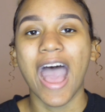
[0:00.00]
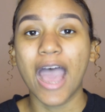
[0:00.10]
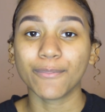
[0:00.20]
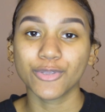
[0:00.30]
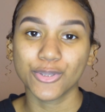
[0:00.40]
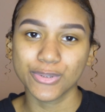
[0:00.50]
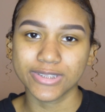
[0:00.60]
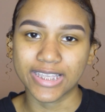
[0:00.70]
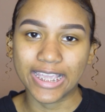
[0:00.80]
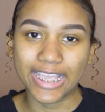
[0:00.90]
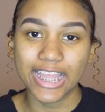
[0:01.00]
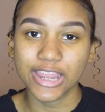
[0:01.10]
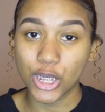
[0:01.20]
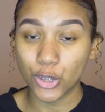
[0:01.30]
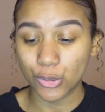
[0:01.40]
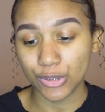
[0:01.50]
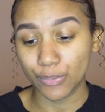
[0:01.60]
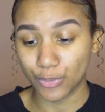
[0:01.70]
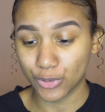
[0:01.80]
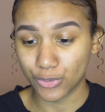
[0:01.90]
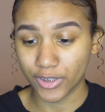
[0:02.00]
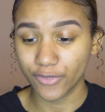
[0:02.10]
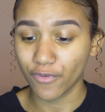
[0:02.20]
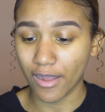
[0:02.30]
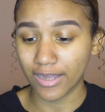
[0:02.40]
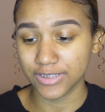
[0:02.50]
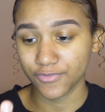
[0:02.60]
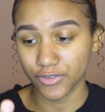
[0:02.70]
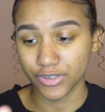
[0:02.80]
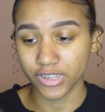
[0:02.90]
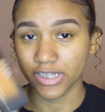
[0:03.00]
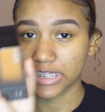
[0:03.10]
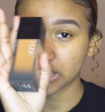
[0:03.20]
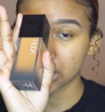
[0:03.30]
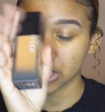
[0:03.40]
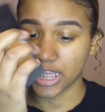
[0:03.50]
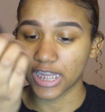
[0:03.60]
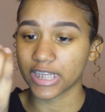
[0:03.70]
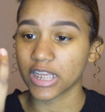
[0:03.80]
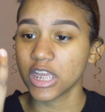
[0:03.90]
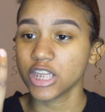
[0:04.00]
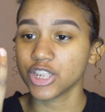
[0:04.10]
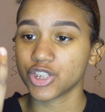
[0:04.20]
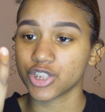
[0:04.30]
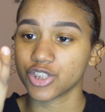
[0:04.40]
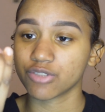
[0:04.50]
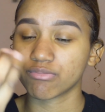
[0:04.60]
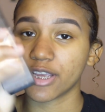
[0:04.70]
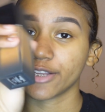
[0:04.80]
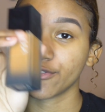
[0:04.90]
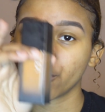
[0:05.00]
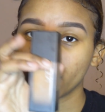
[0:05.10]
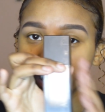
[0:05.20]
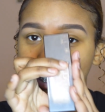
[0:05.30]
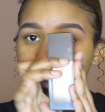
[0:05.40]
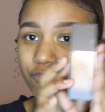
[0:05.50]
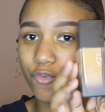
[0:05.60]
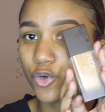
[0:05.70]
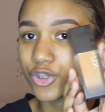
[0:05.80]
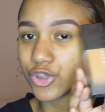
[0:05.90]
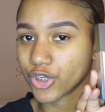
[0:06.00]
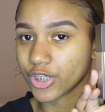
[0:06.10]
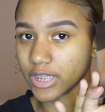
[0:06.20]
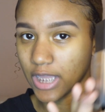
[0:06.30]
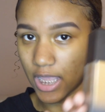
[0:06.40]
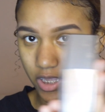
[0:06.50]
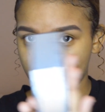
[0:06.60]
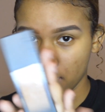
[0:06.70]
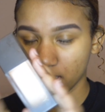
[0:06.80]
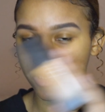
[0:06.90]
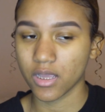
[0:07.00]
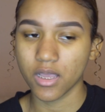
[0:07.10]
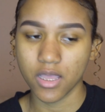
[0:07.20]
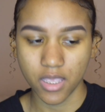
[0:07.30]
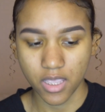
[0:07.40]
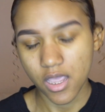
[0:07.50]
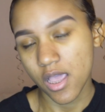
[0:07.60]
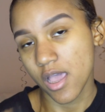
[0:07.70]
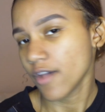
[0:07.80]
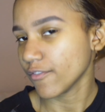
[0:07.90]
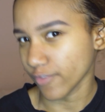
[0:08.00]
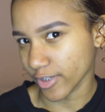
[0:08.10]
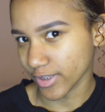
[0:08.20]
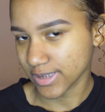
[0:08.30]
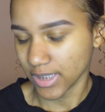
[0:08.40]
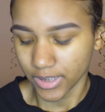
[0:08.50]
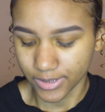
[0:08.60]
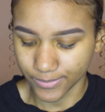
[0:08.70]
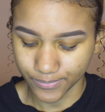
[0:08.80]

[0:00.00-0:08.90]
I'm using the Huda Beauty Fox Filter in the shade Gingerbread 430N for this look.